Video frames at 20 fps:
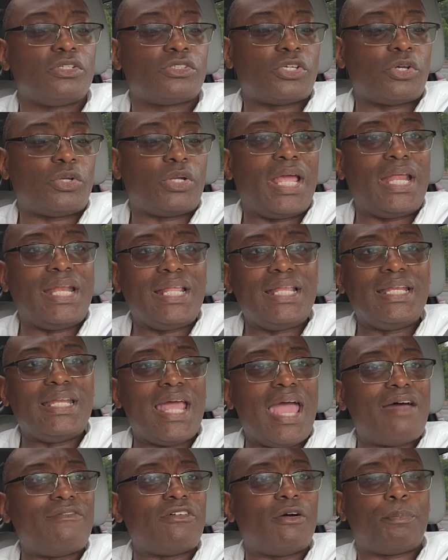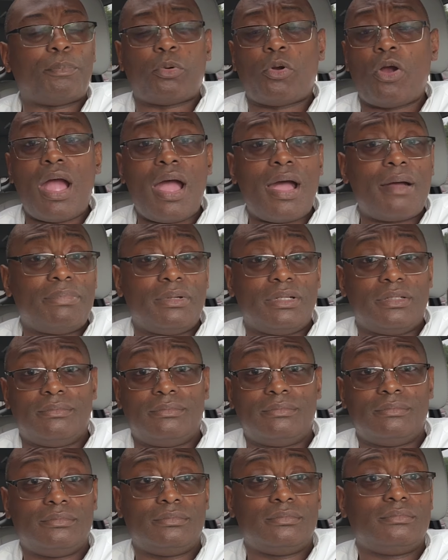So they didn't have a
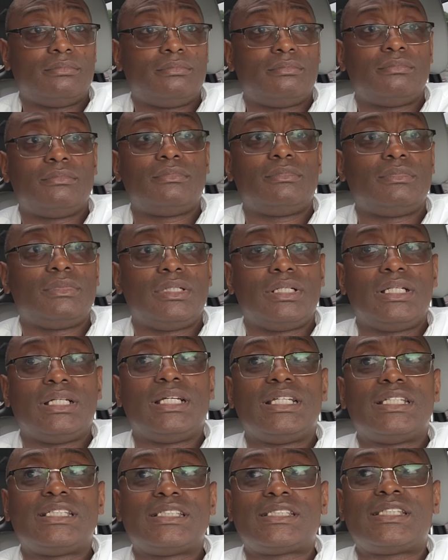problem